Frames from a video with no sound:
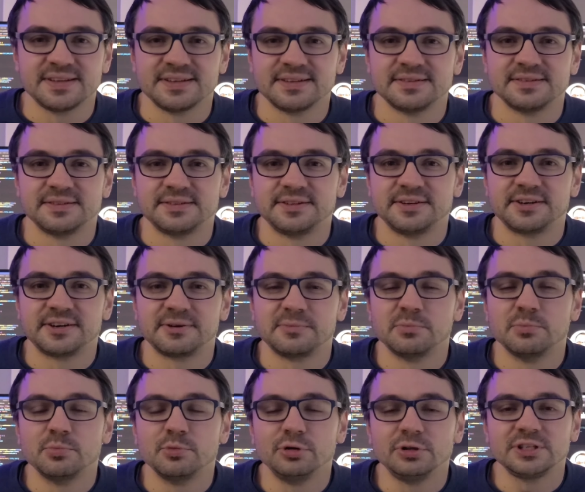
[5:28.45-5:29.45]
there are
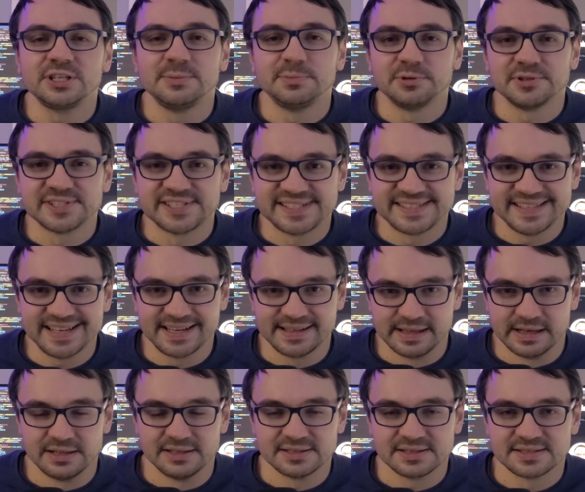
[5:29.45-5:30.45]
multiple
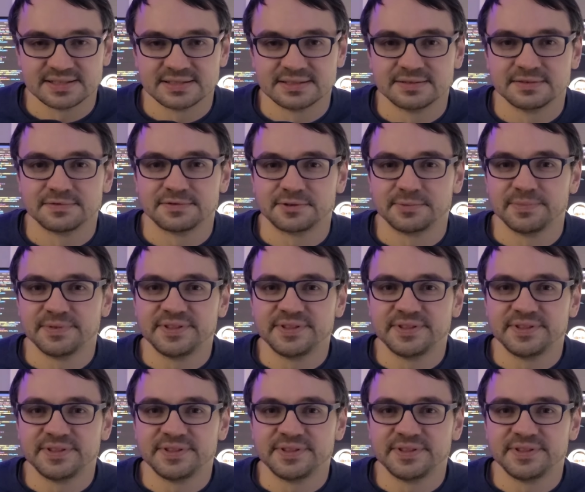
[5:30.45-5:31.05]
signals from